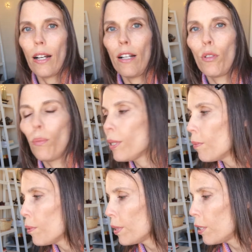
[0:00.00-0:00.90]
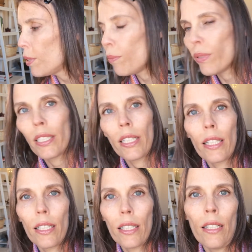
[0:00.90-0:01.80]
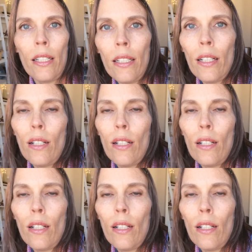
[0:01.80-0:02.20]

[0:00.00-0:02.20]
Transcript: I will probably be breaking it in